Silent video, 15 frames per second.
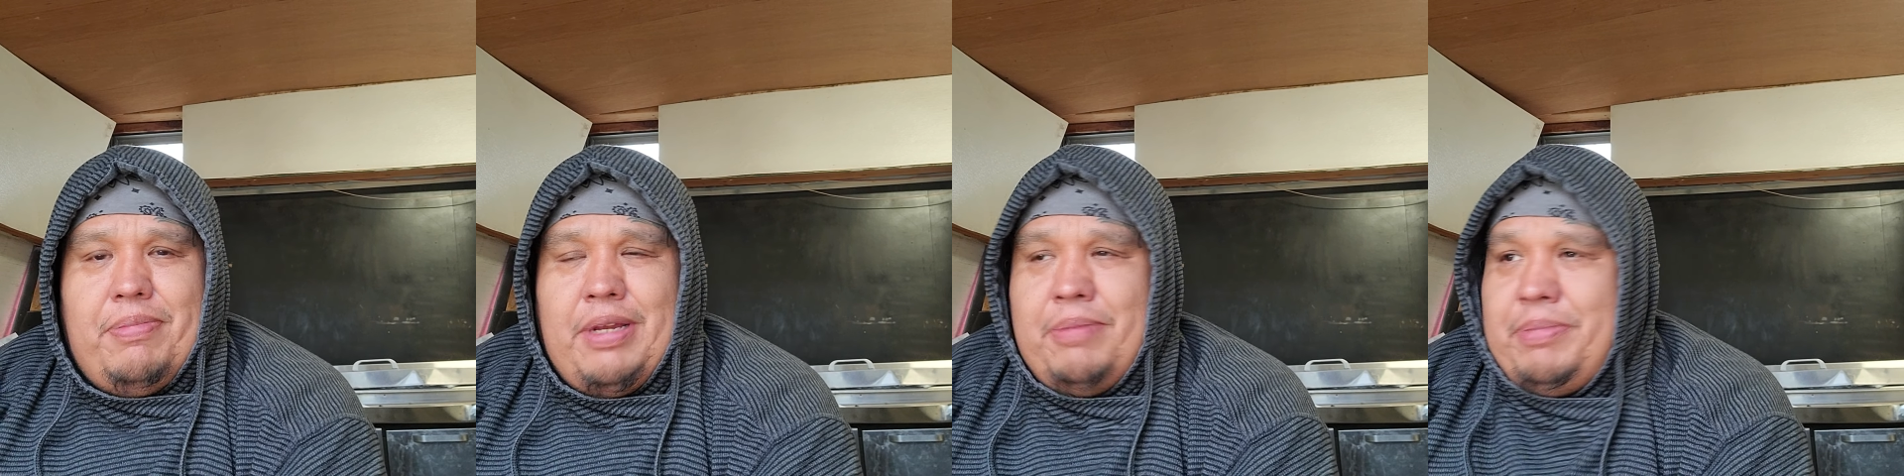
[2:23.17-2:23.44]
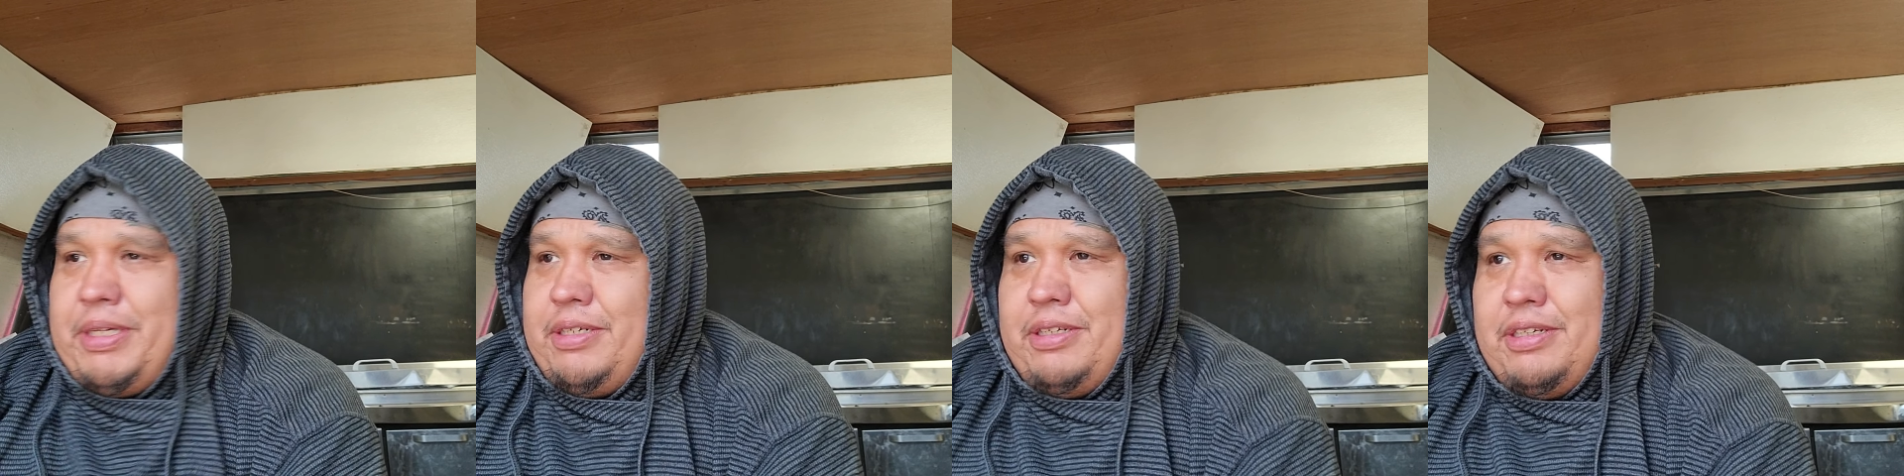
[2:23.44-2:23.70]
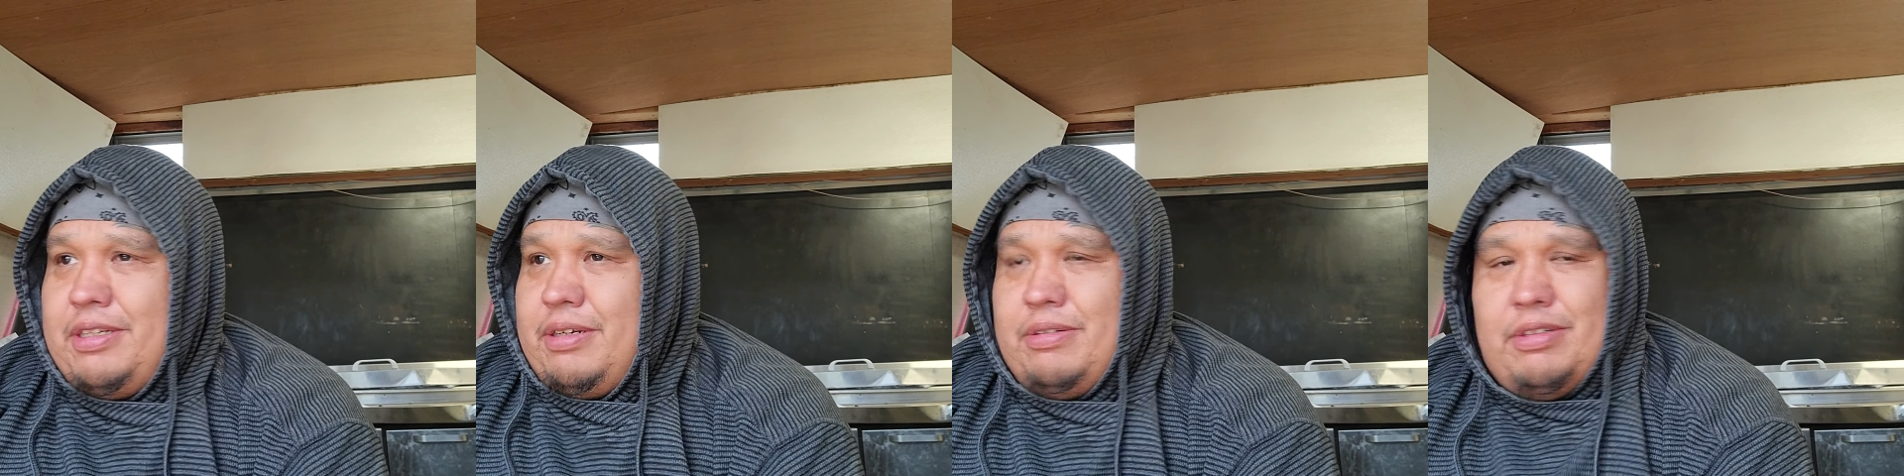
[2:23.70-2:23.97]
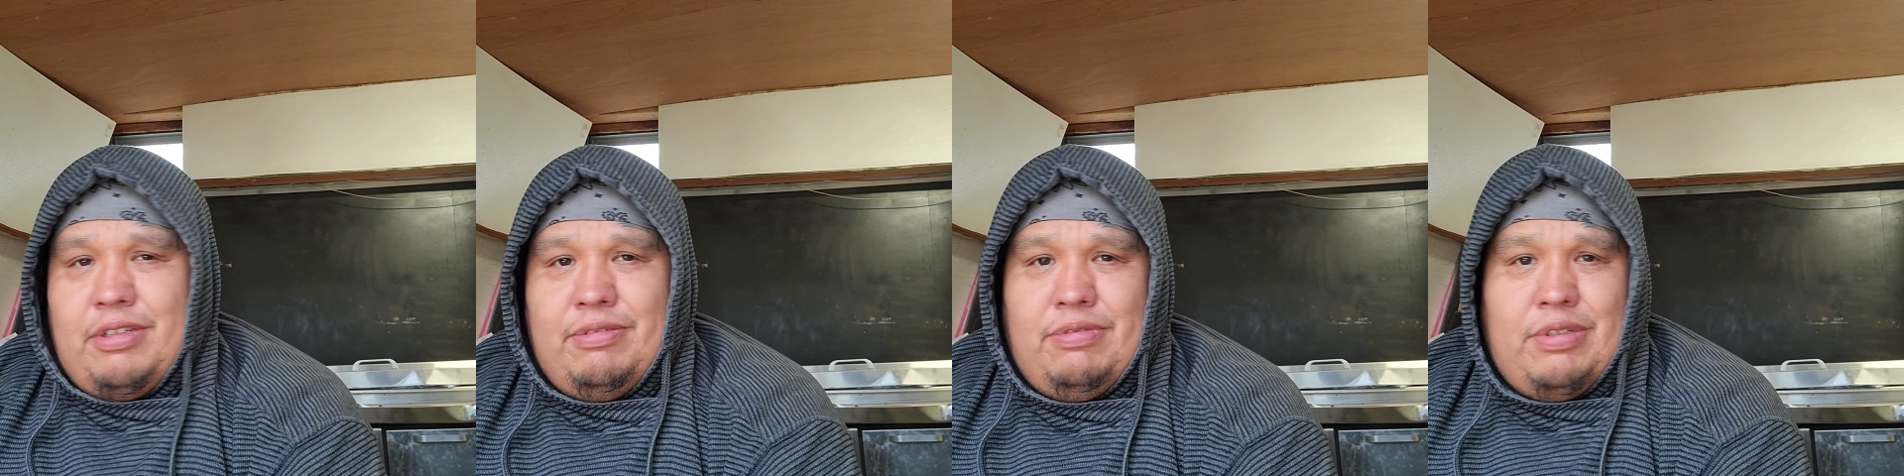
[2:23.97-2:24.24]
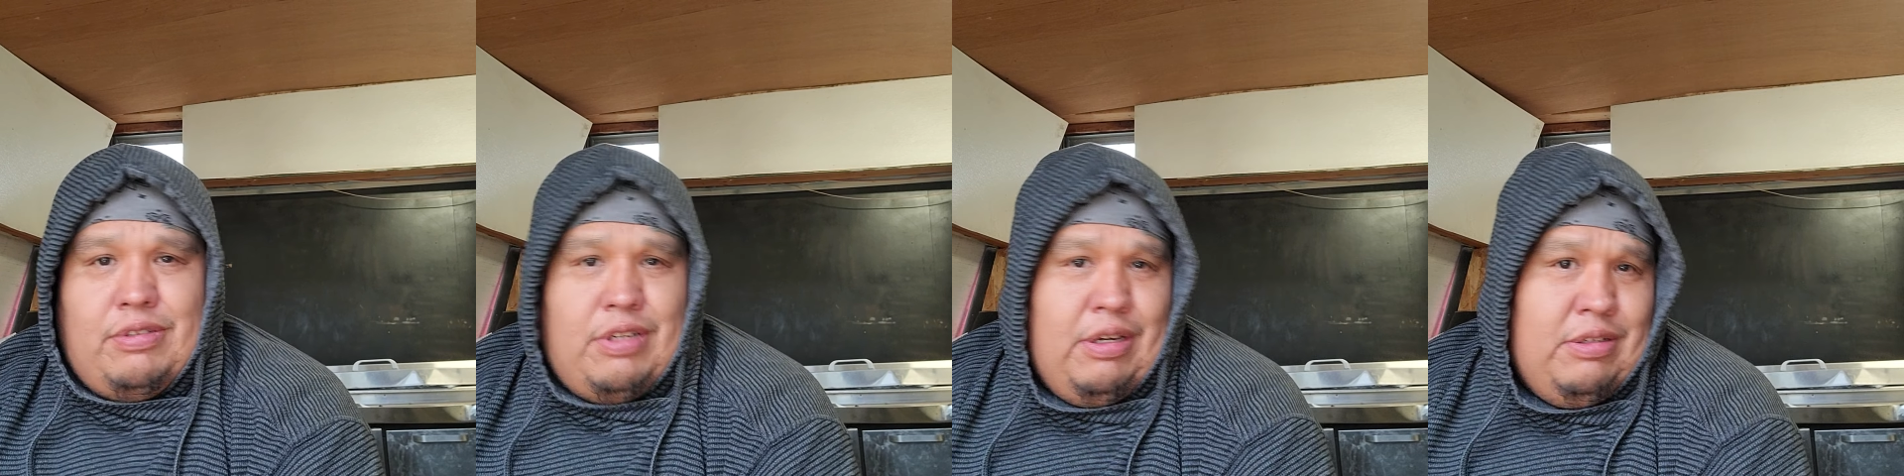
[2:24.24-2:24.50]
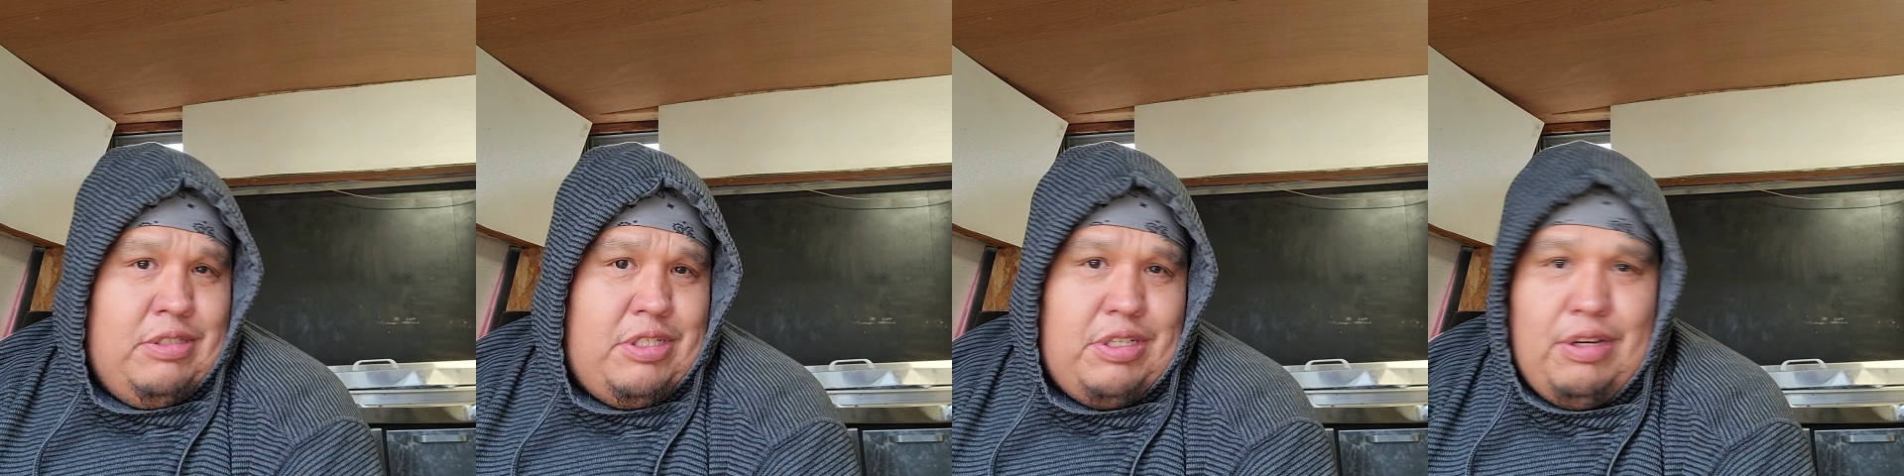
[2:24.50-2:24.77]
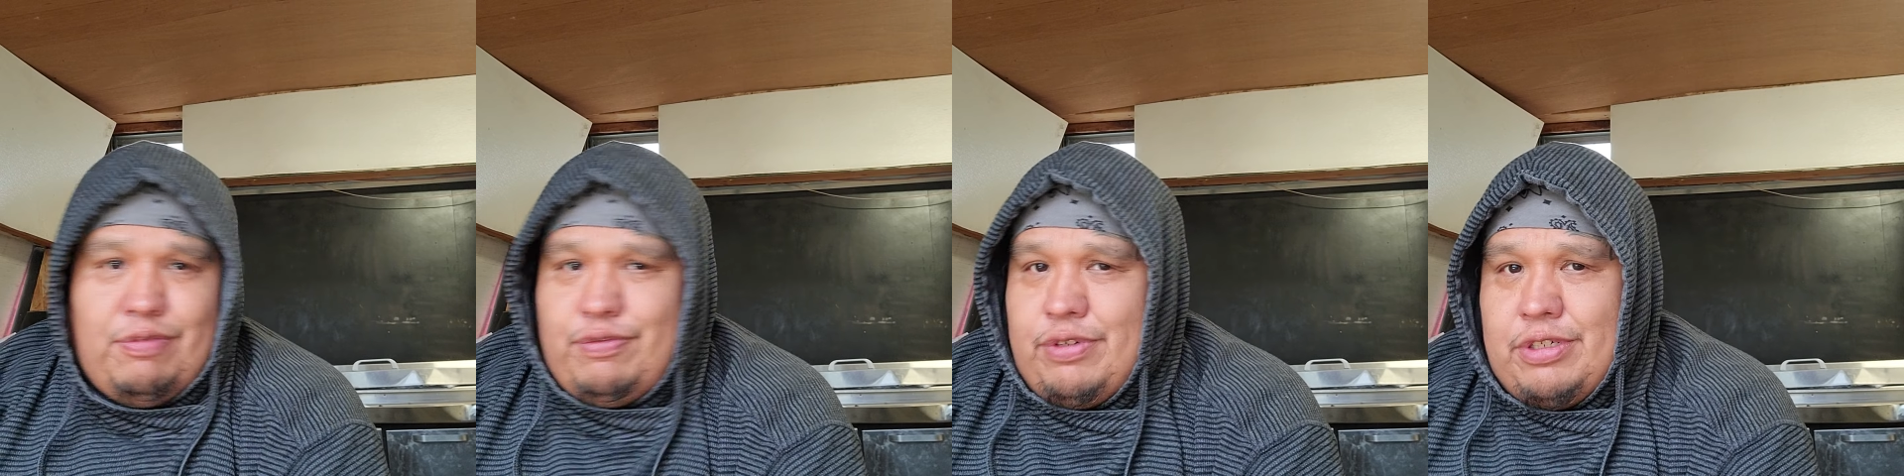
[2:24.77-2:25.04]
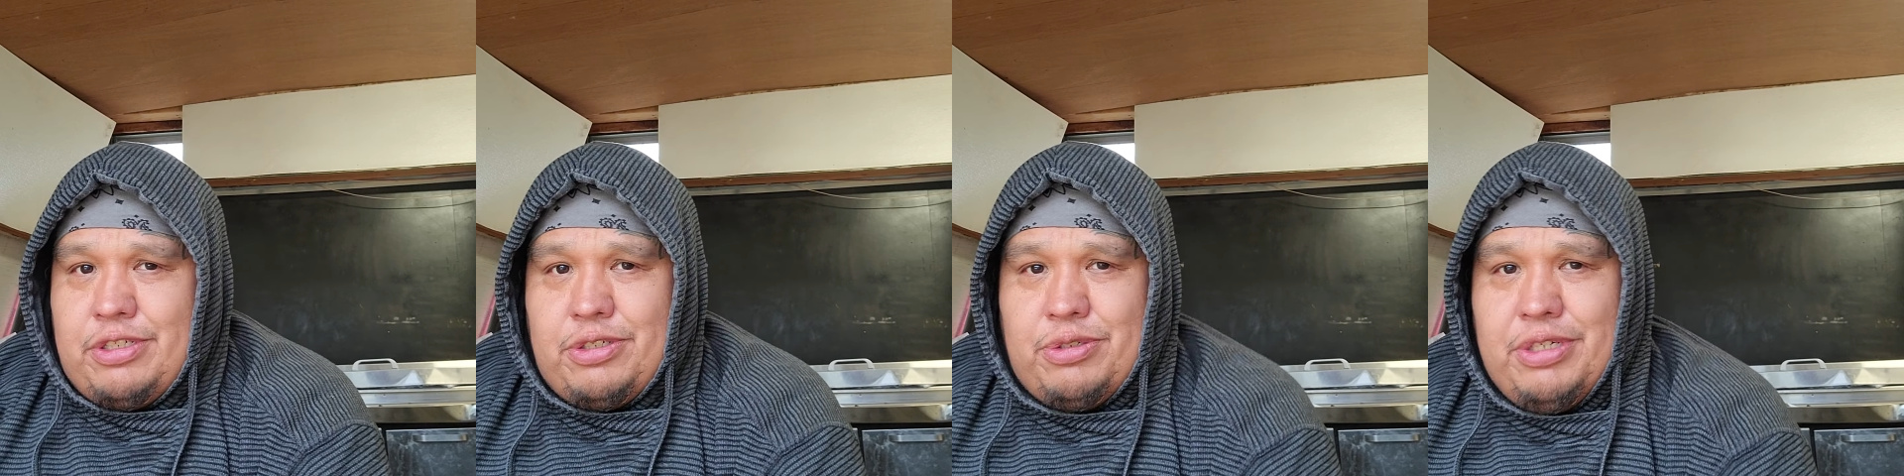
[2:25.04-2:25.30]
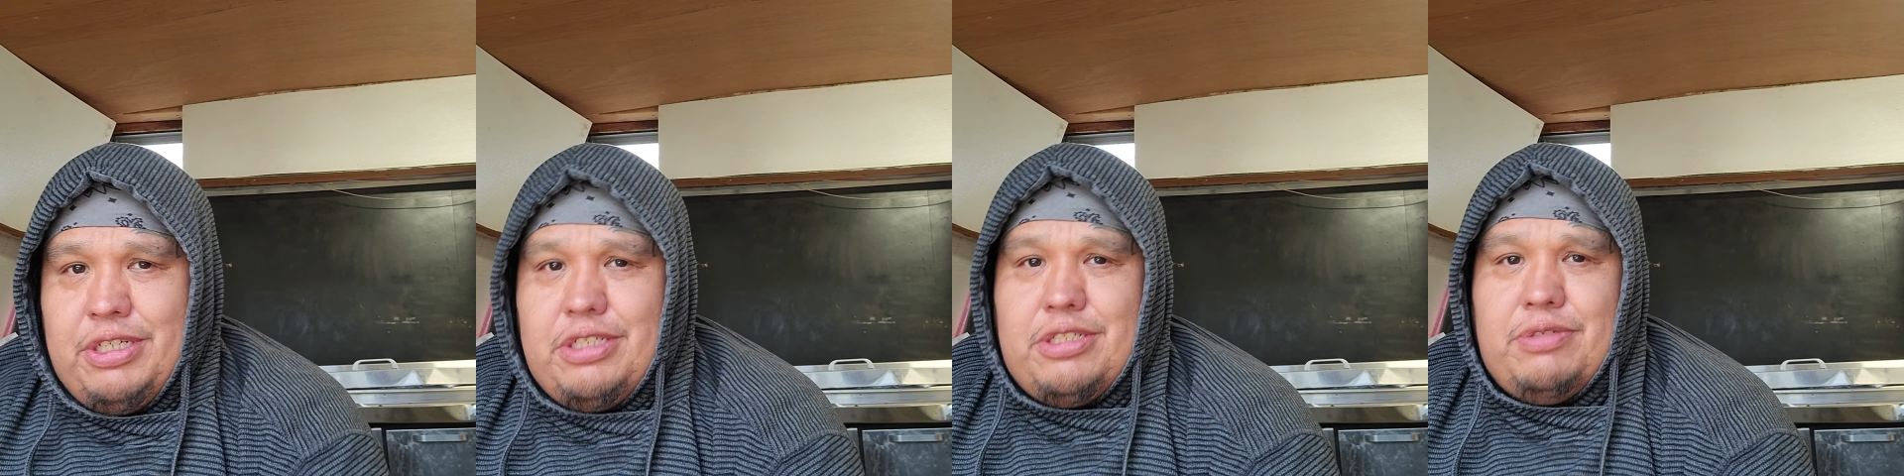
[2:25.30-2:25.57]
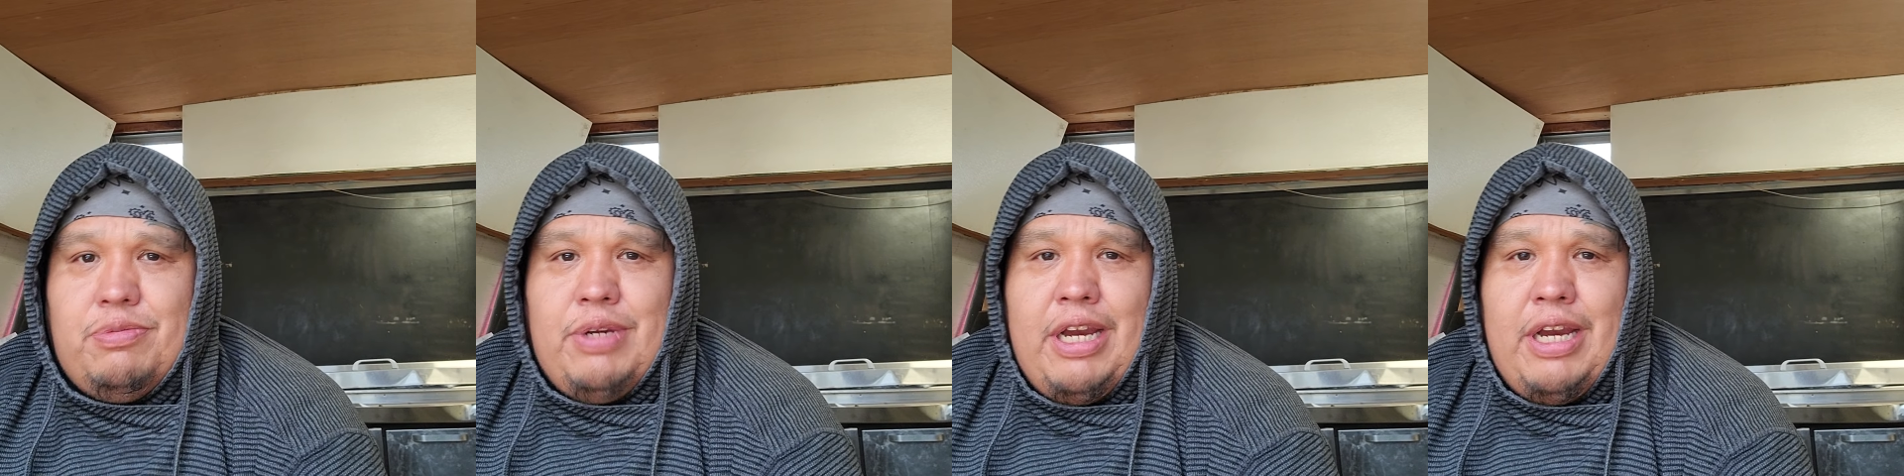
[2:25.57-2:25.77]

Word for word: I mean, uh, we've done stuff in the streets.